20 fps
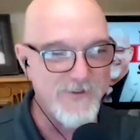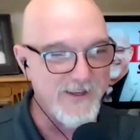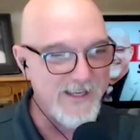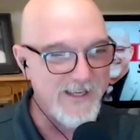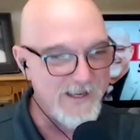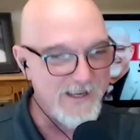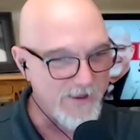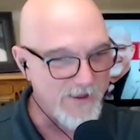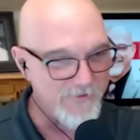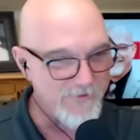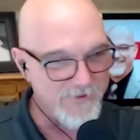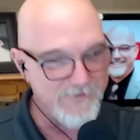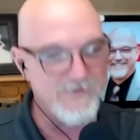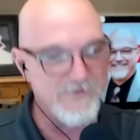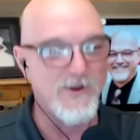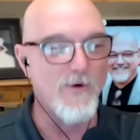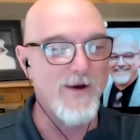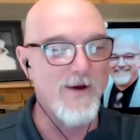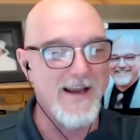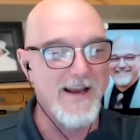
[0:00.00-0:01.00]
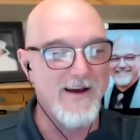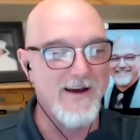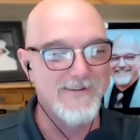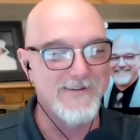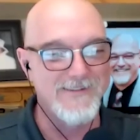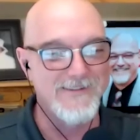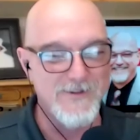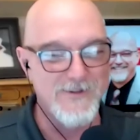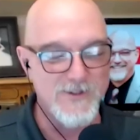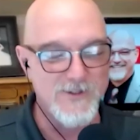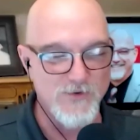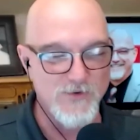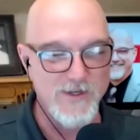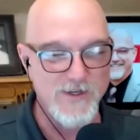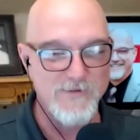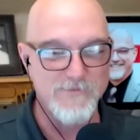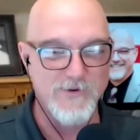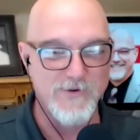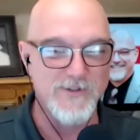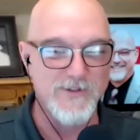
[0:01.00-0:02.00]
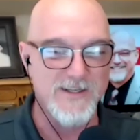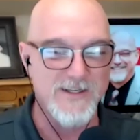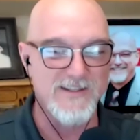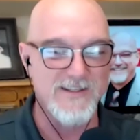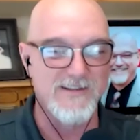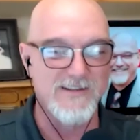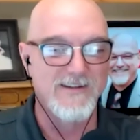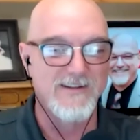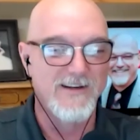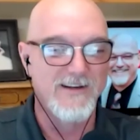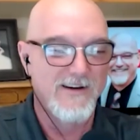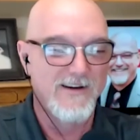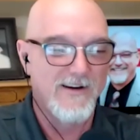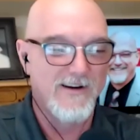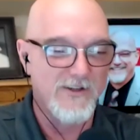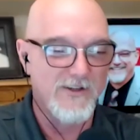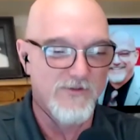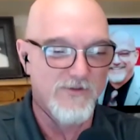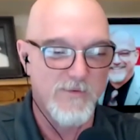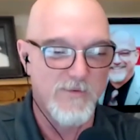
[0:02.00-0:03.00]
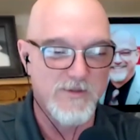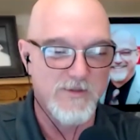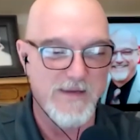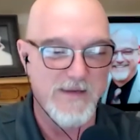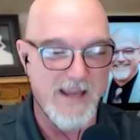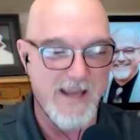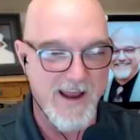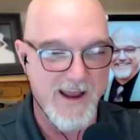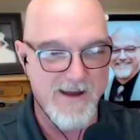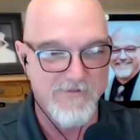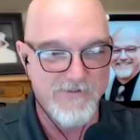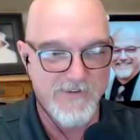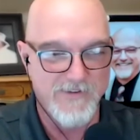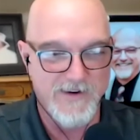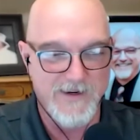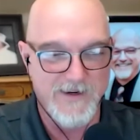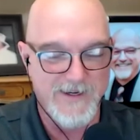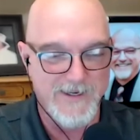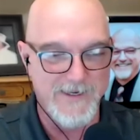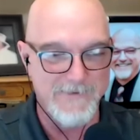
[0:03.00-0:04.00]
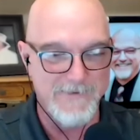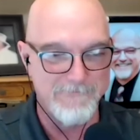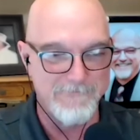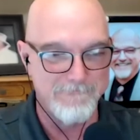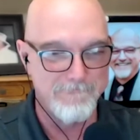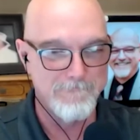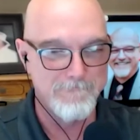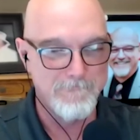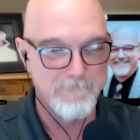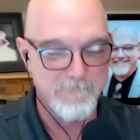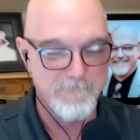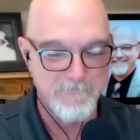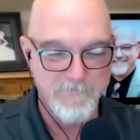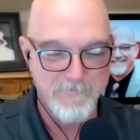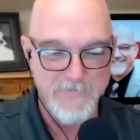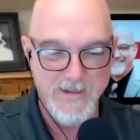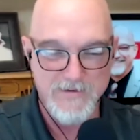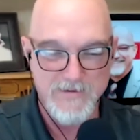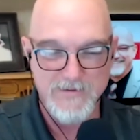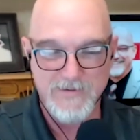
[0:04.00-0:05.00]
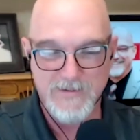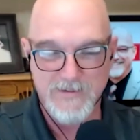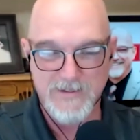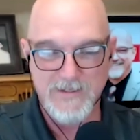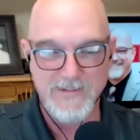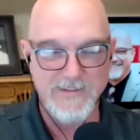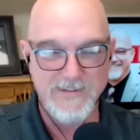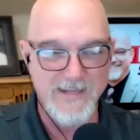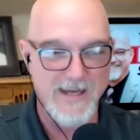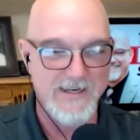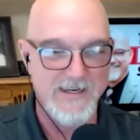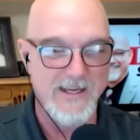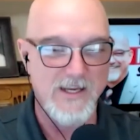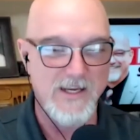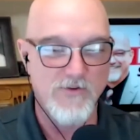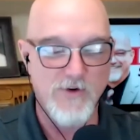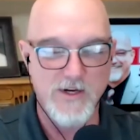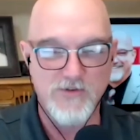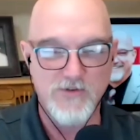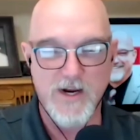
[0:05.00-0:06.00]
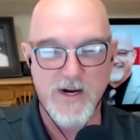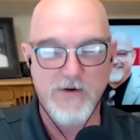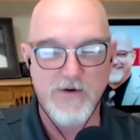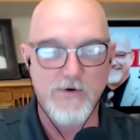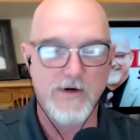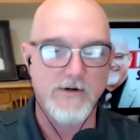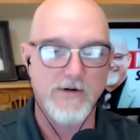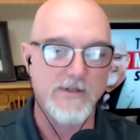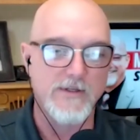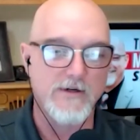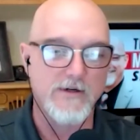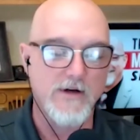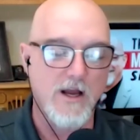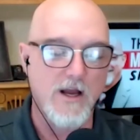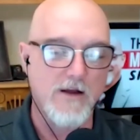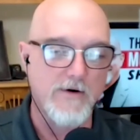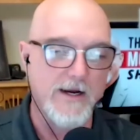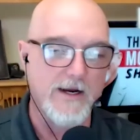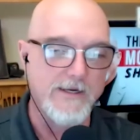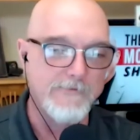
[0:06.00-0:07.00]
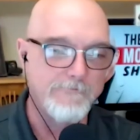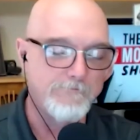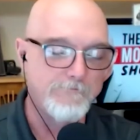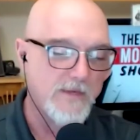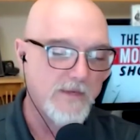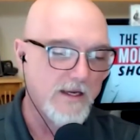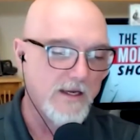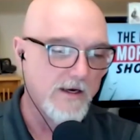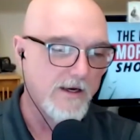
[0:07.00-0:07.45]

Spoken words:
you're thinking about going out into the street and protesting on Trump's behalf. Not a great track record there. All right.